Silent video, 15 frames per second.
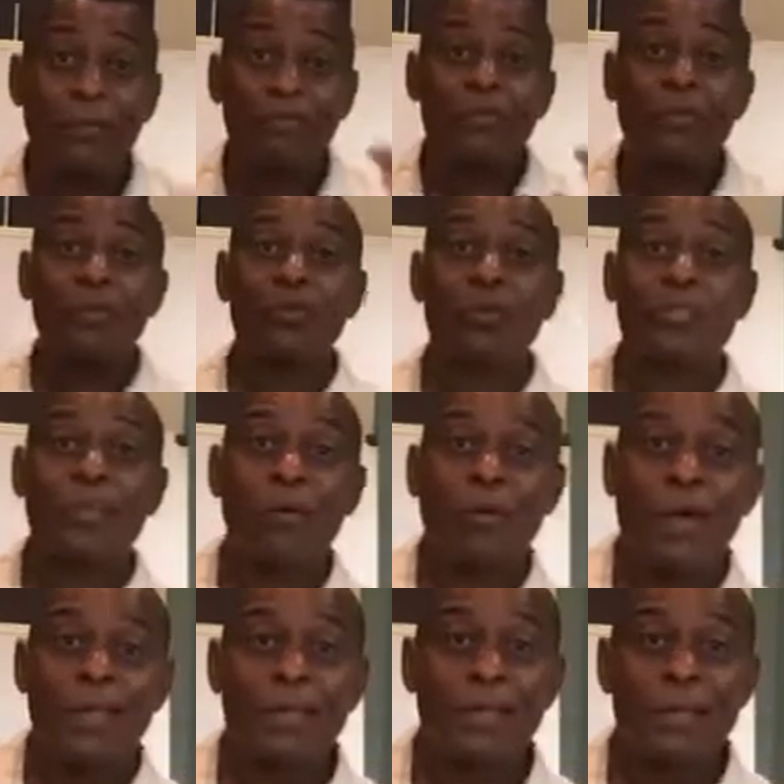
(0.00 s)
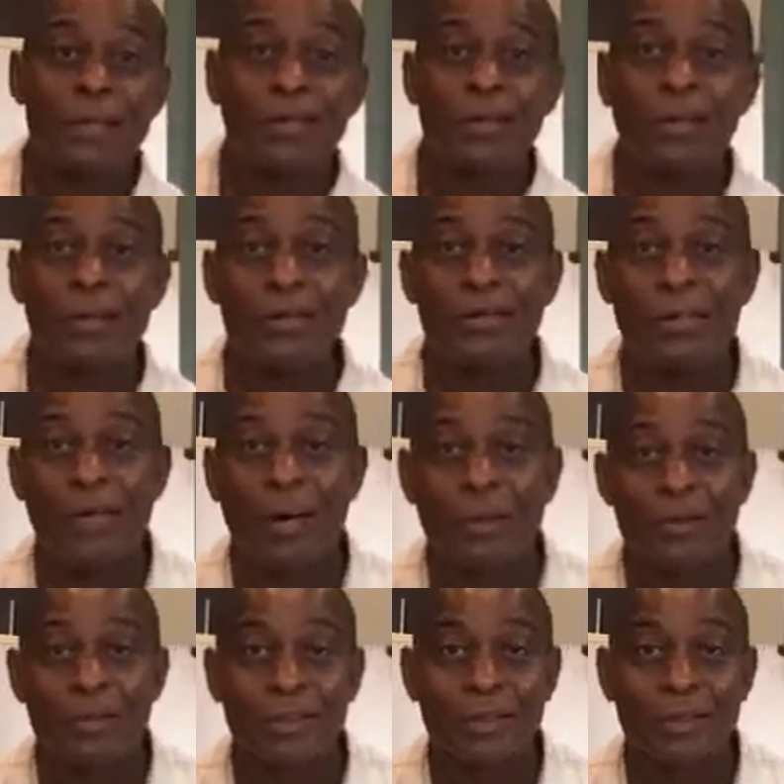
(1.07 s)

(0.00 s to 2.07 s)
Tuesday, Wednesday and Thursday out.